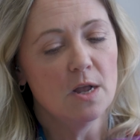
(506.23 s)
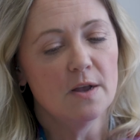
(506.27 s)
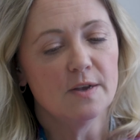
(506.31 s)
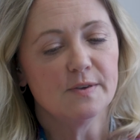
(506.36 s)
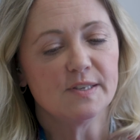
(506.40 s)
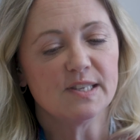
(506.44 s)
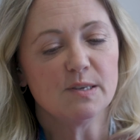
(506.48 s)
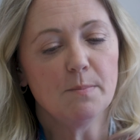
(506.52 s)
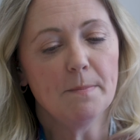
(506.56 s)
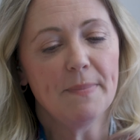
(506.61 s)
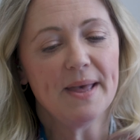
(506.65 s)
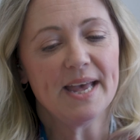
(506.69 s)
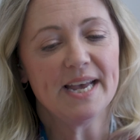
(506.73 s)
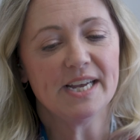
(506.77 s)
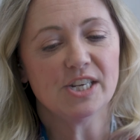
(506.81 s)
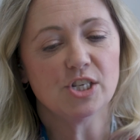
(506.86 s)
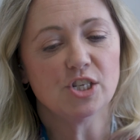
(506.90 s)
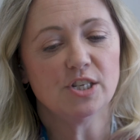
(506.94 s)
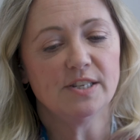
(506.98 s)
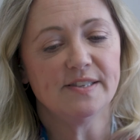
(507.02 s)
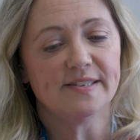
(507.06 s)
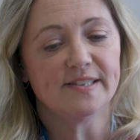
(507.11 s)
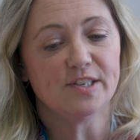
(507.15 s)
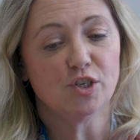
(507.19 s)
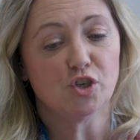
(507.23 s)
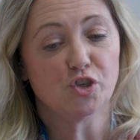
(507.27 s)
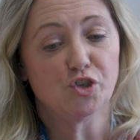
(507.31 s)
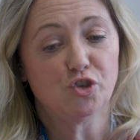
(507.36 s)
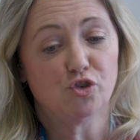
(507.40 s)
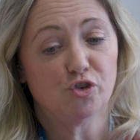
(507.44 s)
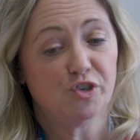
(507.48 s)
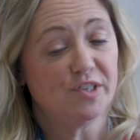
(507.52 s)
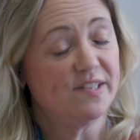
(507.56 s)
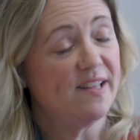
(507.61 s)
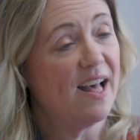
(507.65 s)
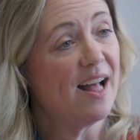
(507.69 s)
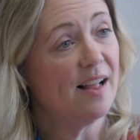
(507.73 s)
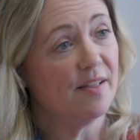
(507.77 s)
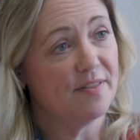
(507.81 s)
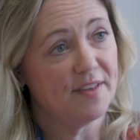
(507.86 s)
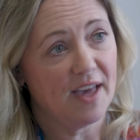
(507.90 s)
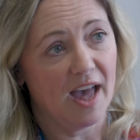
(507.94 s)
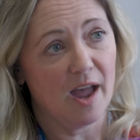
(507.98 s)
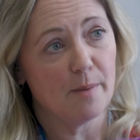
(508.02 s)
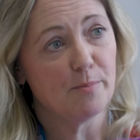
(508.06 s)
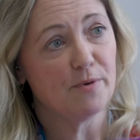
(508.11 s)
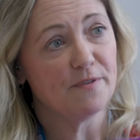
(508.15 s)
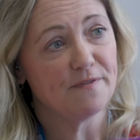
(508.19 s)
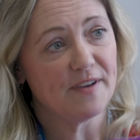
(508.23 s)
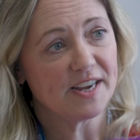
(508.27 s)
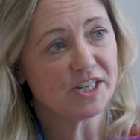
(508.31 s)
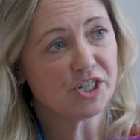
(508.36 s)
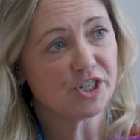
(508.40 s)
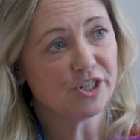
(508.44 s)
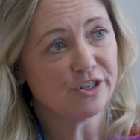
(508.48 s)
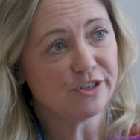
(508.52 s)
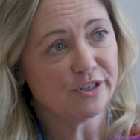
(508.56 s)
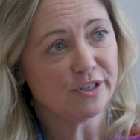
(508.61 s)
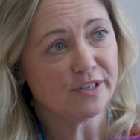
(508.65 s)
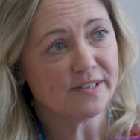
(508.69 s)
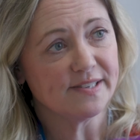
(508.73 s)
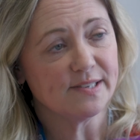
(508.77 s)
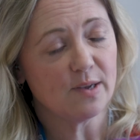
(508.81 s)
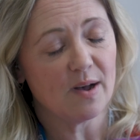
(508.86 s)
Some patients just trust the healthcare professionals.